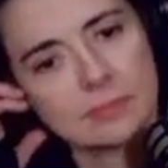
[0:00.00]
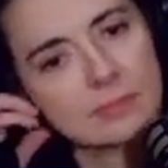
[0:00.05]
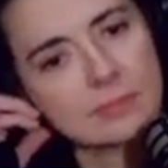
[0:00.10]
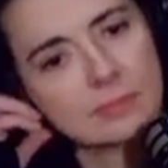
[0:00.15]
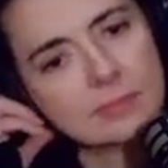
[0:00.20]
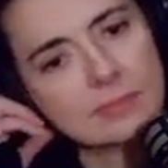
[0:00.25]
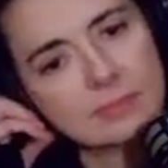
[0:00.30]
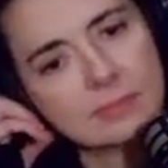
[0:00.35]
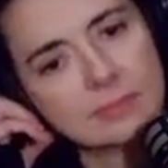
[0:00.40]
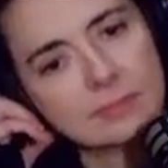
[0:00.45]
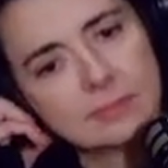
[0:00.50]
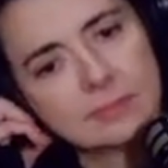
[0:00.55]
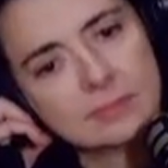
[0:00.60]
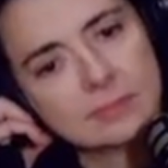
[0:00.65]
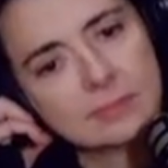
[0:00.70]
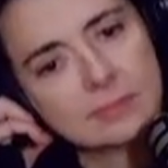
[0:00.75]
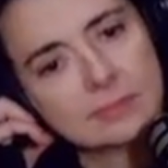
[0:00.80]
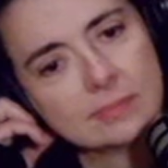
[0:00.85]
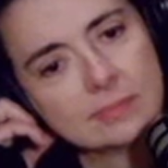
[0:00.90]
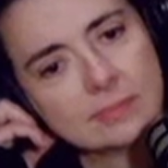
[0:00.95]

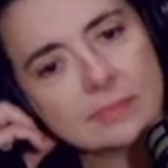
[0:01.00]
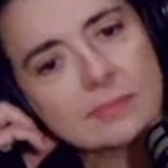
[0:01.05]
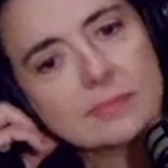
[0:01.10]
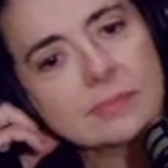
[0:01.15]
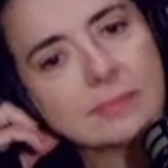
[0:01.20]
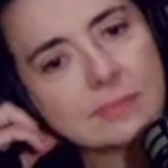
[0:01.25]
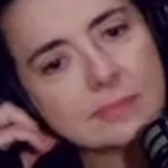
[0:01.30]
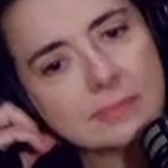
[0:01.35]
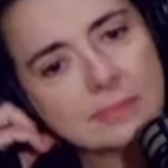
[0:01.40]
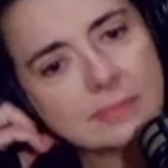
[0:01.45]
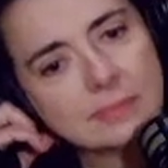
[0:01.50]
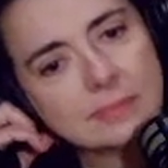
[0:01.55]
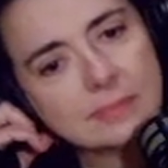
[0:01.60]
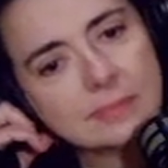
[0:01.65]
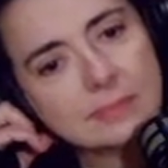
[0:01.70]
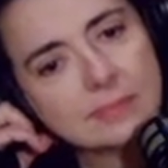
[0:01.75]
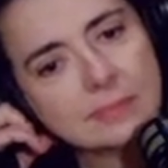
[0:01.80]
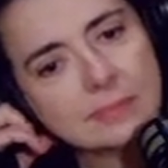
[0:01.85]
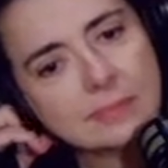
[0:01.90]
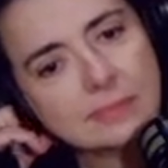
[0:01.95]

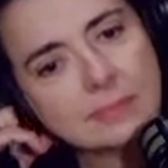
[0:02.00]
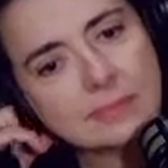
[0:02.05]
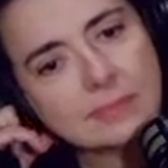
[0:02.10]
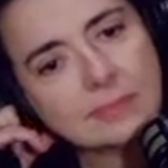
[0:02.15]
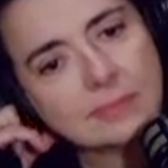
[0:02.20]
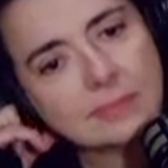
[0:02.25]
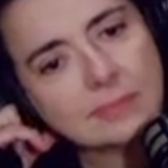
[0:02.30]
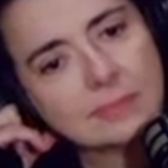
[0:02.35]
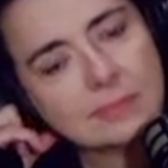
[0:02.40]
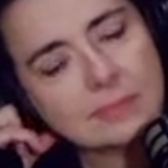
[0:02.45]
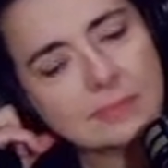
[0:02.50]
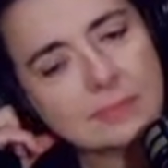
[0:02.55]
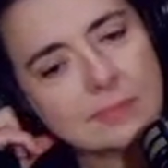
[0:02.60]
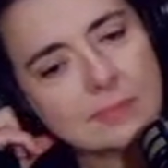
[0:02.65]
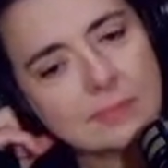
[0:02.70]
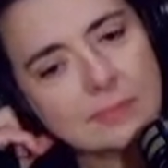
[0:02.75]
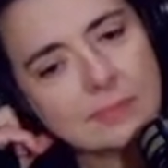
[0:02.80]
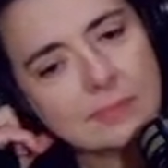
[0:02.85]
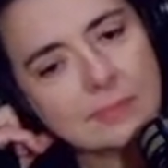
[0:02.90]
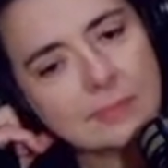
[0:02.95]

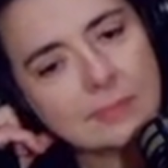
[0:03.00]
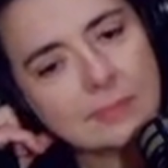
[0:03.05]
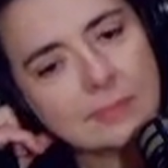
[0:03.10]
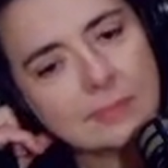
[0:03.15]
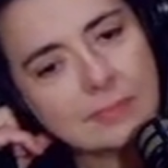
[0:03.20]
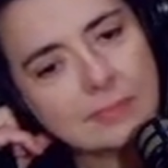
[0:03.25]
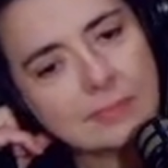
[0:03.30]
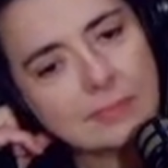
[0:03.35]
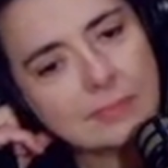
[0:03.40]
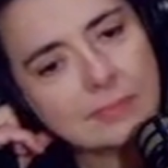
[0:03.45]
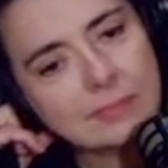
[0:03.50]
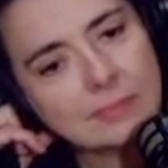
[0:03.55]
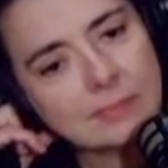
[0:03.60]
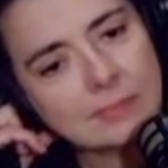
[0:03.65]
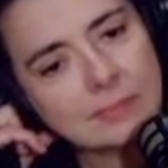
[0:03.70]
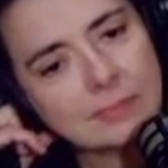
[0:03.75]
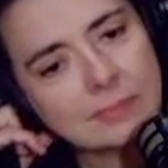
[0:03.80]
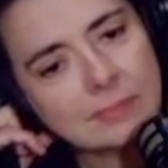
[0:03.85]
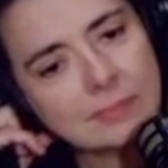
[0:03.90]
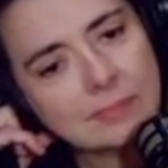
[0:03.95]

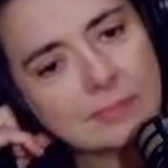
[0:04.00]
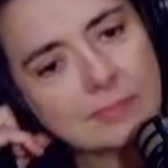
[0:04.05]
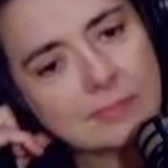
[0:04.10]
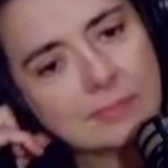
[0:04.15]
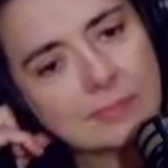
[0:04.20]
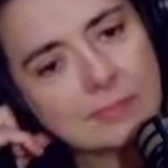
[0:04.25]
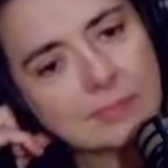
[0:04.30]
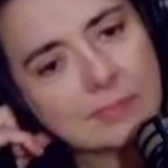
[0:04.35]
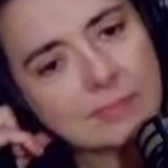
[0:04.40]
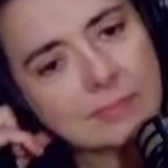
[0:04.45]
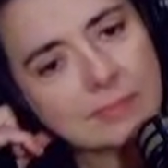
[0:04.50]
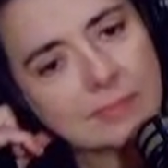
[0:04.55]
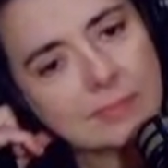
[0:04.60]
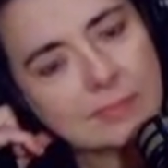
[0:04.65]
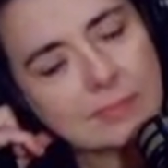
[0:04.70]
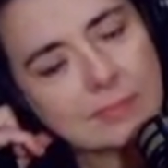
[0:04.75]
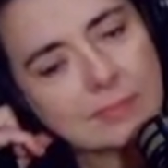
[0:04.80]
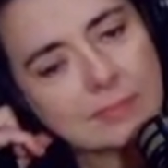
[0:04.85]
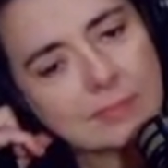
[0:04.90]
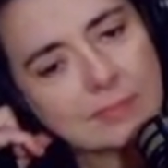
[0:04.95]
(not speaking)